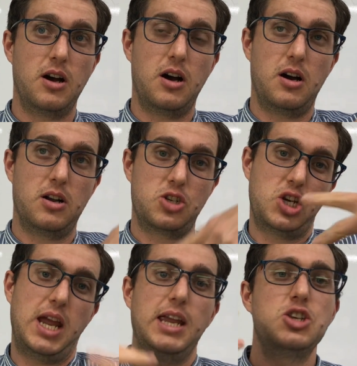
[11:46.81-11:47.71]
are
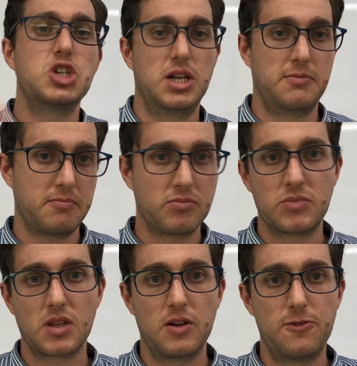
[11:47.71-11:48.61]
changing
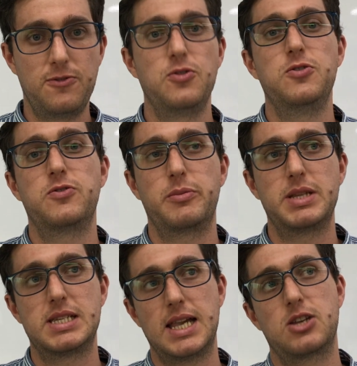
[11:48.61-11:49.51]
food from
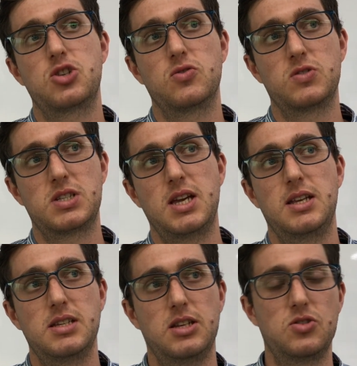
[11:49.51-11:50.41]
its natural
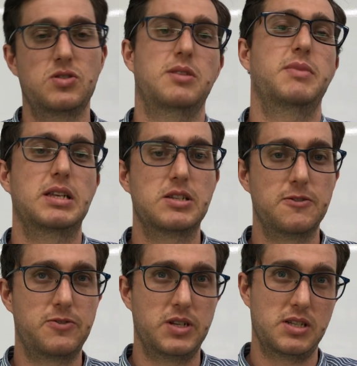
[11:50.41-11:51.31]
state into something
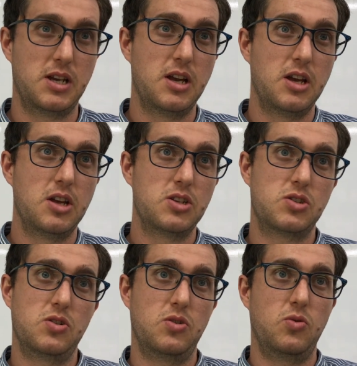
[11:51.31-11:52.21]
different.
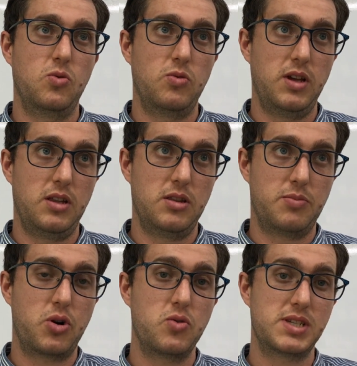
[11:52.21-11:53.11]
So in the
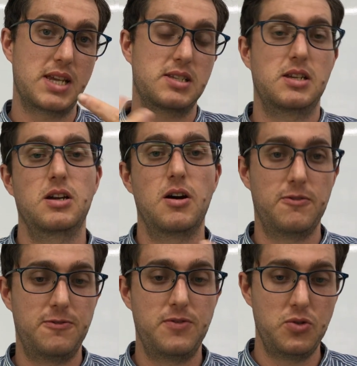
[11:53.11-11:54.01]
processing of
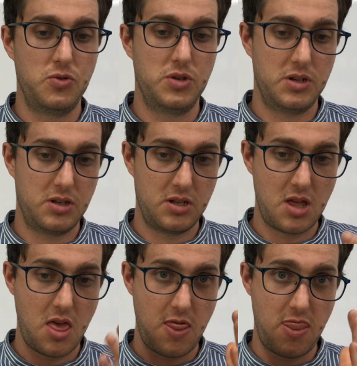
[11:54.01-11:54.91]
food,
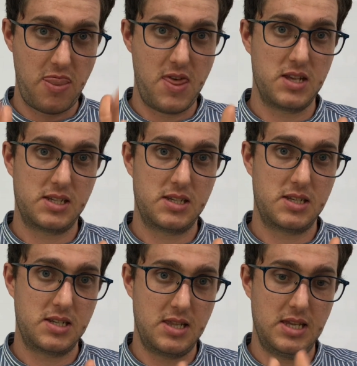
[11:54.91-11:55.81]

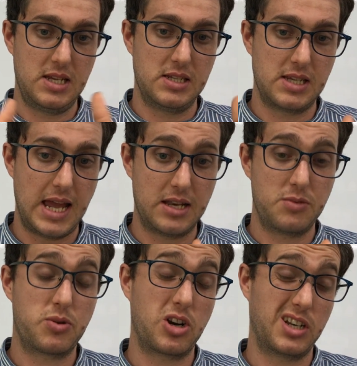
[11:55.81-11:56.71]
these end
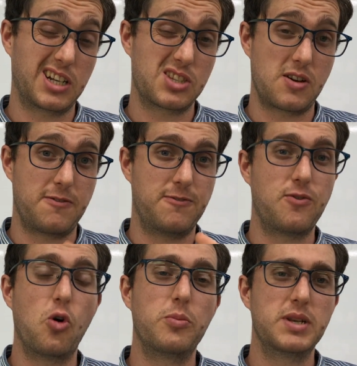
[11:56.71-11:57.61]
products are
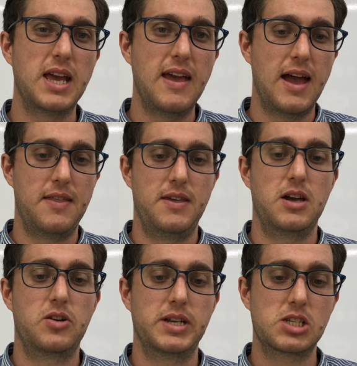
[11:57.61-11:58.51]
formed, and they
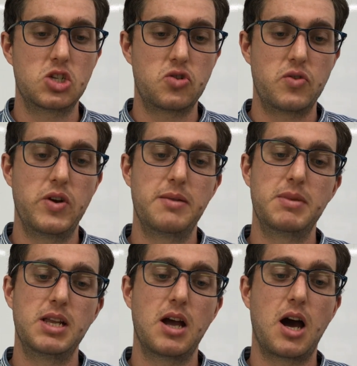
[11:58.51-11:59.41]
are
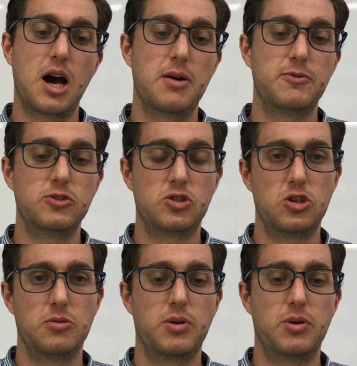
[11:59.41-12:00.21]
extremely harmful to your